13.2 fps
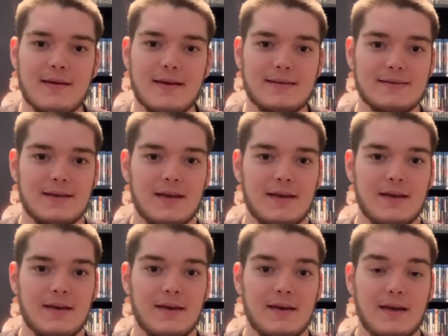it.
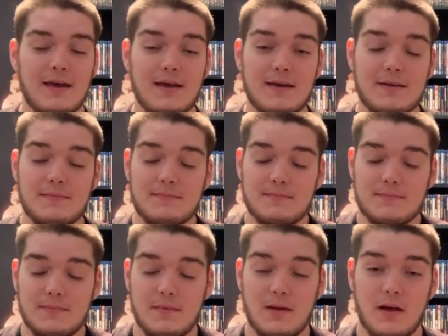
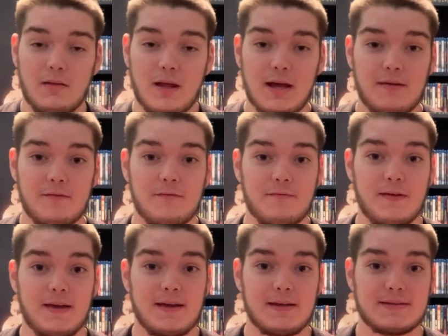And a lot of
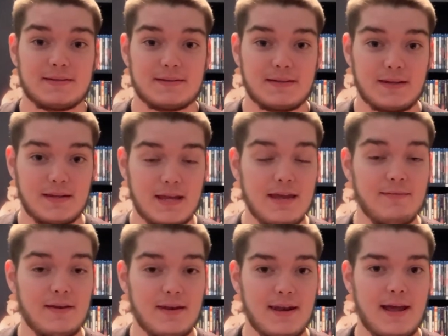fans,
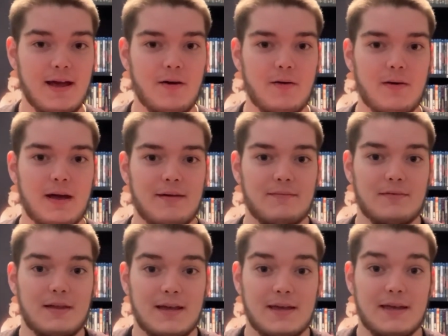even now, have
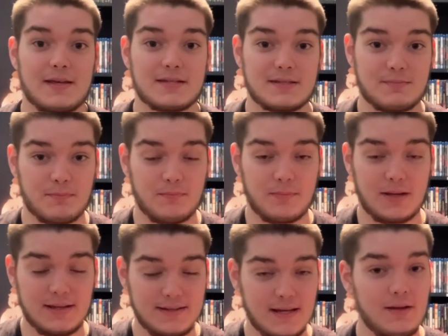like
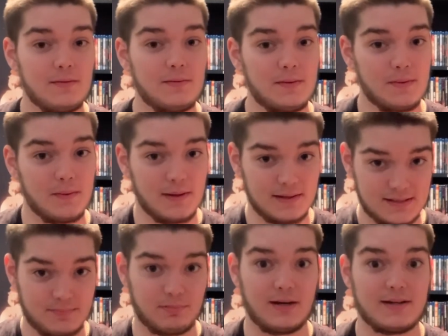continued to
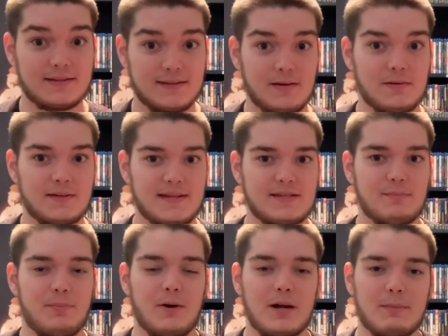express their
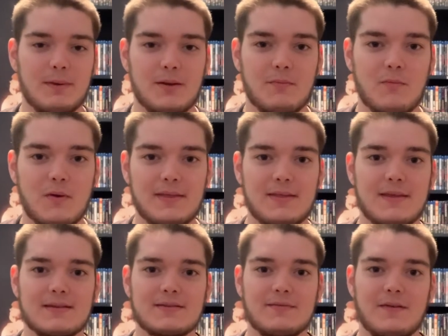disappointment with
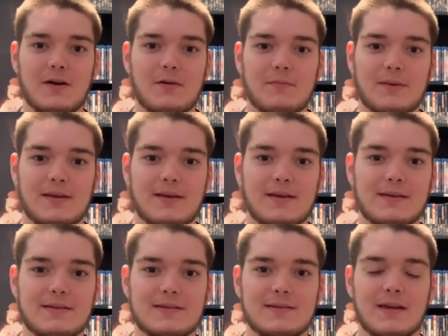this film
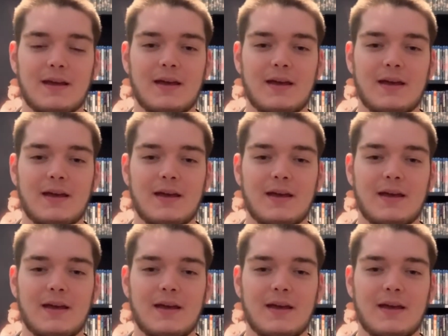because